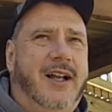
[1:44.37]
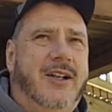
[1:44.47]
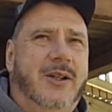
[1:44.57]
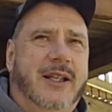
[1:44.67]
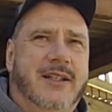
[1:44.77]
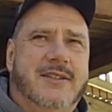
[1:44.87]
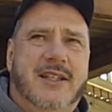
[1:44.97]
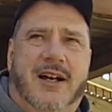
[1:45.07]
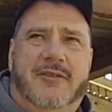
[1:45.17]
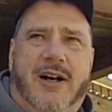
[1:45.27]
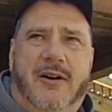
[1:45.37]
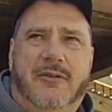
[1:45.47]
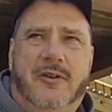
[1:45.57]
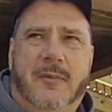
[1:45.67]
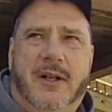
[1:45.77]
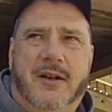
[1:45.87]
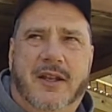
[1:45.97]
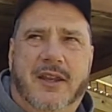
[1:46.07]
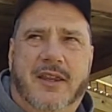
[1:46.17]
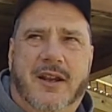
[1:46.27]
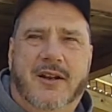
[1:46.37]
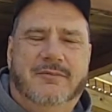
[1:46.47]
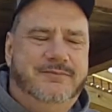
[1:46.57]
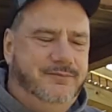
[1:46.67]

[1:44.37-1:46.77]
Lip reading: Cleaning stuff out from underneath here.